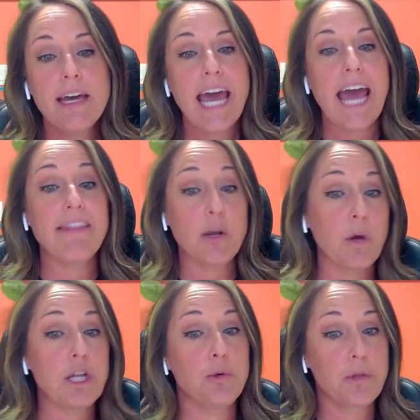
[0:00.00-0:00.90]
And then
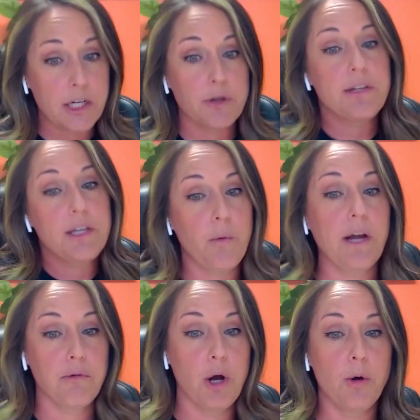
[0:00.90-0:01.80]
when you literally
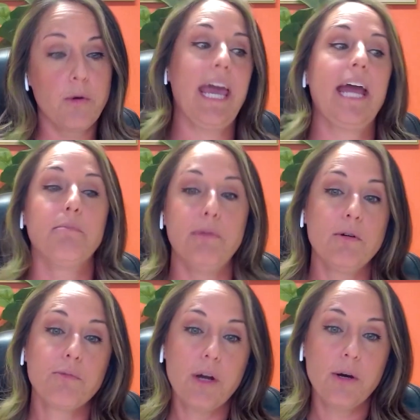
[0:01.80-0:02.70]
went Rogue and
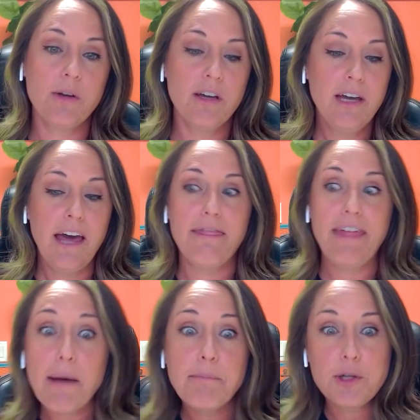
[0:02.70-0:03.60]
built Rogue,
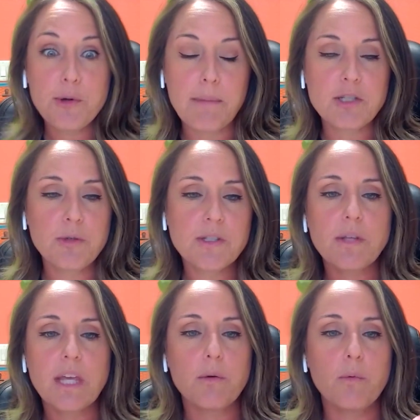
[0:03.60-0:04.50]
that blew up too.
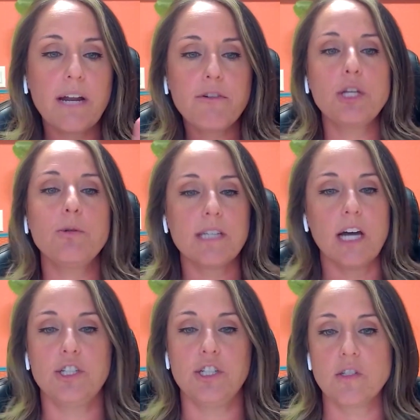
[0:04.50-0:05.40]
So whatever you
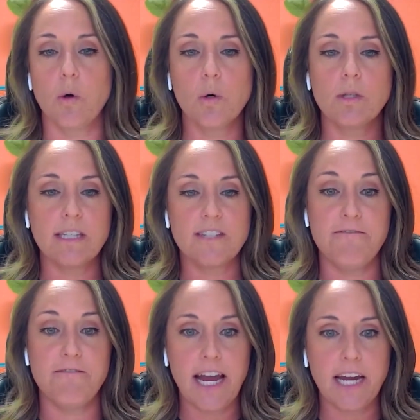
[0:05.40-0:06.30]
touch is gold, it's
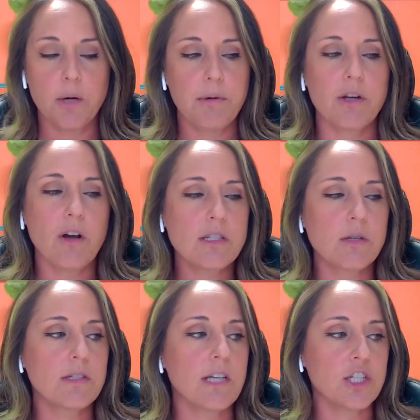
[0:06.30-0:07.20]
fire, but you're
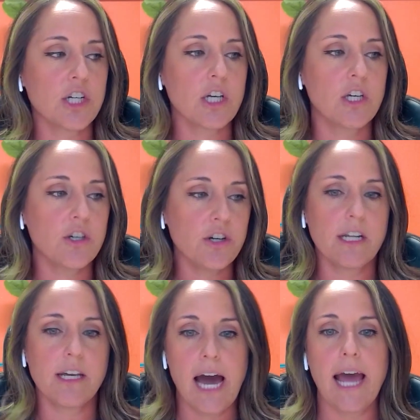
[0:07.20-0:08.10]
also such a
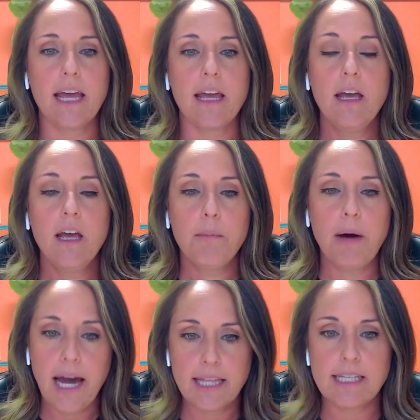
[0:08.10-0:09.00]
good guy
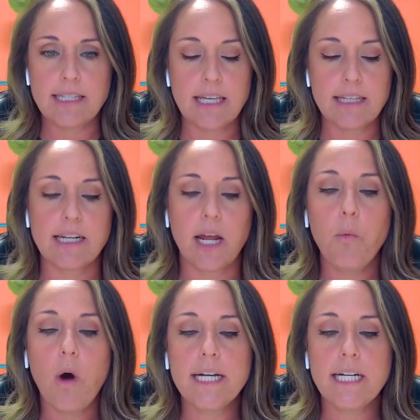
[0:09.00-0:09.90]
behind the scenes. And I
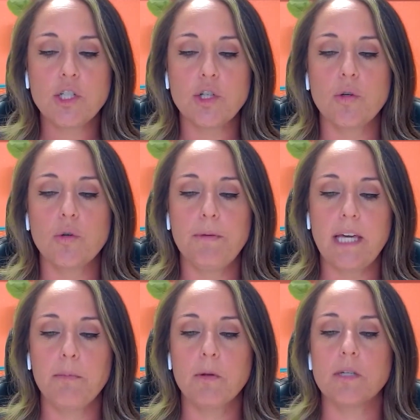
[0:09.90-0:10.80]
wanted to
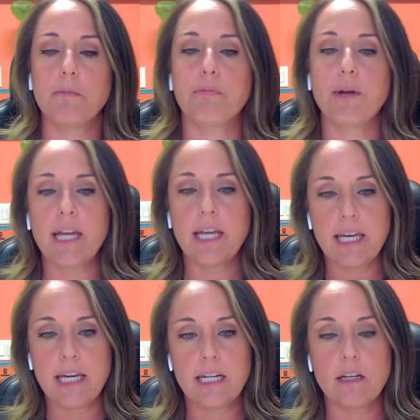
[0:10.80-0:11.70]
be able to bring
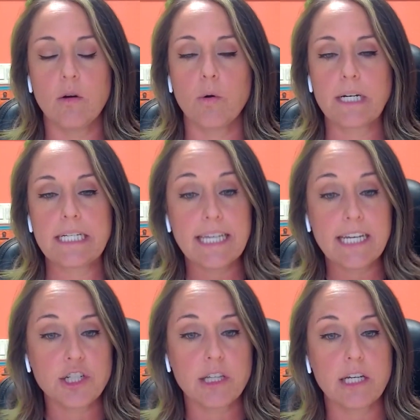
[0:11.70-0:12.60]
in
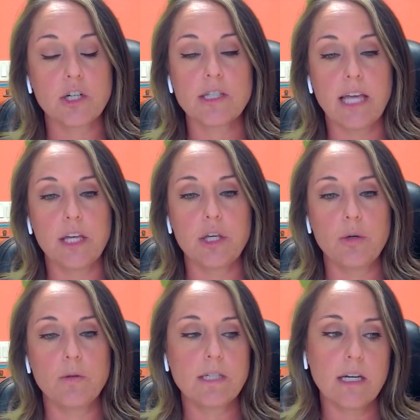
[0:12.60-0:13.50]
organization leaders like
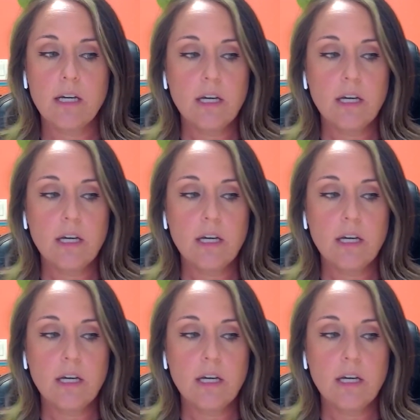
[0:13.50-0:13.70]
you to